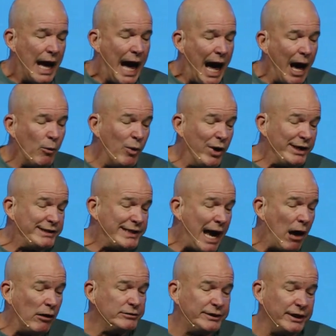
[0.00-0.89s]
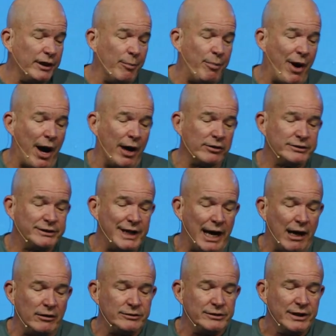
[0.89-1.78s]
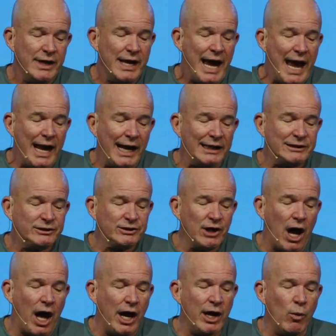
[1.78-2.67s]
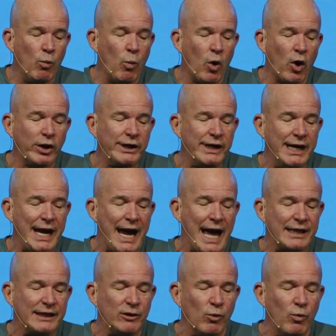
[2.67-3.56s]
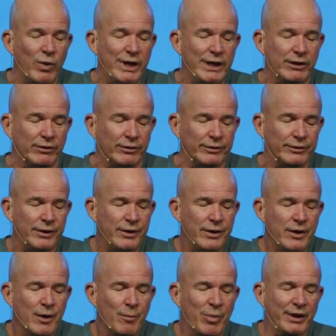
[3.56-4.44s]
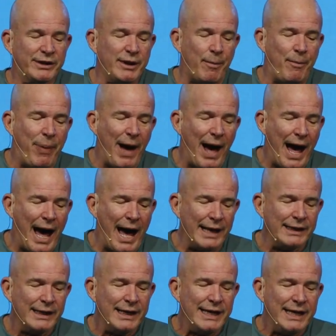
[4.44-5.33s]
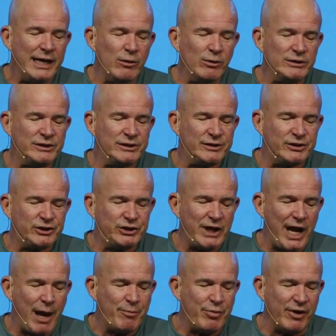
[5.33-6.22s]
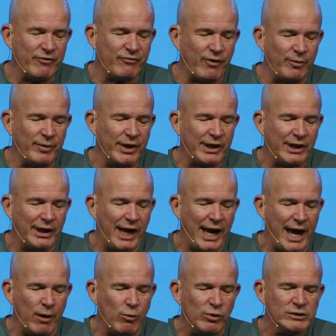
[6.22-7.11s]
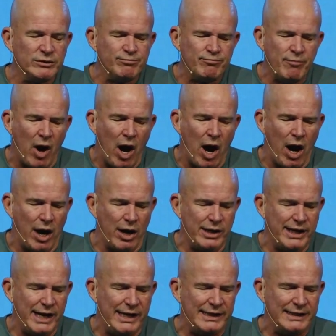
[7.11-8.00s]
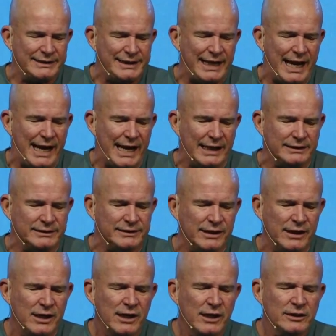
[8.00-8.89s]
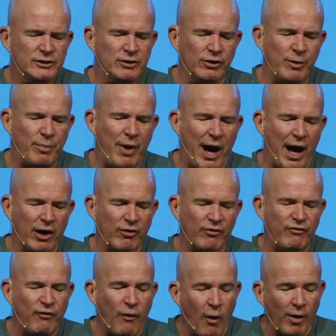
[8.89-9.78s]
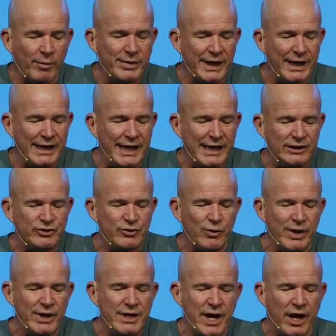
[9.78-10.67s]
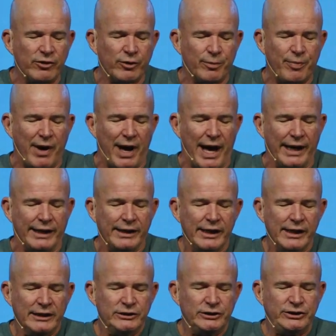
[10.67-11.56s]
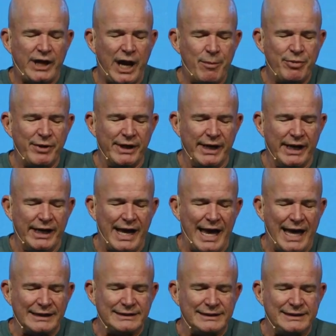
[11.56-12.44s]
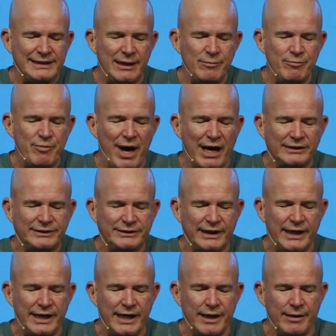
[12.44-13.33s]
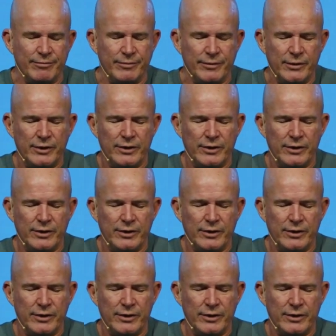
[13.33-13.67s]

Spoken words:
I went down to the potter's house, and I saw him working at the wheel. But the pot he was shaping from the clay was marred in his hands. So the potter formed it into another pot, shaping it as seemed best to him.